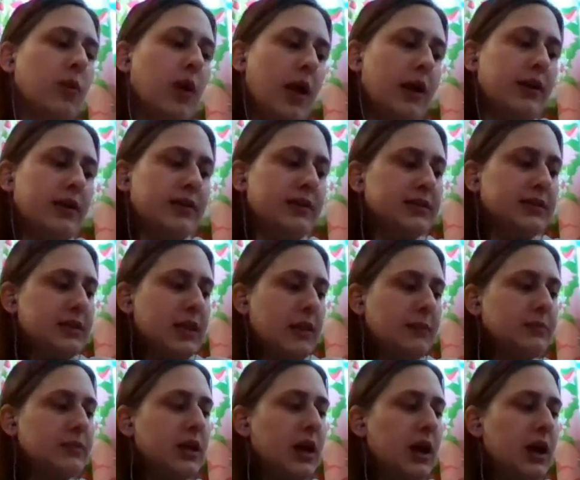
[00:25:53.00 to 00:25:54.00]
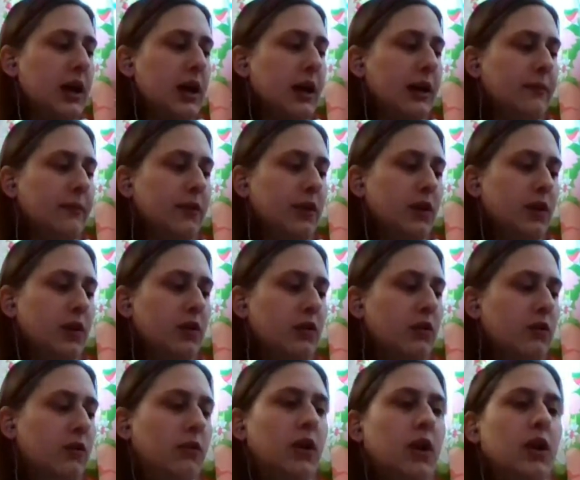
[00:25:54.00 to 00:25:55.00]
at the same time,
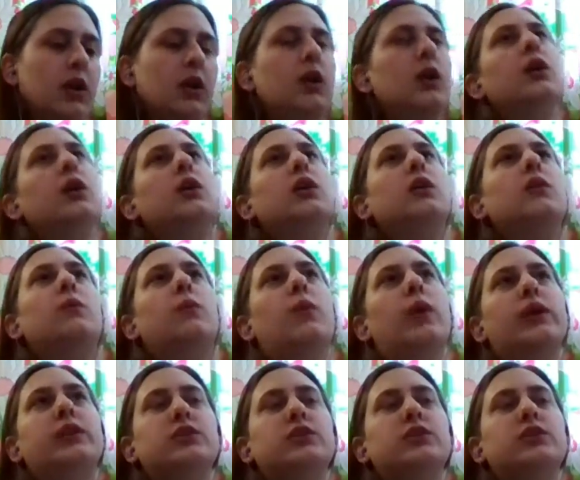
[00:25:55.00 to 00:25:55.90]
when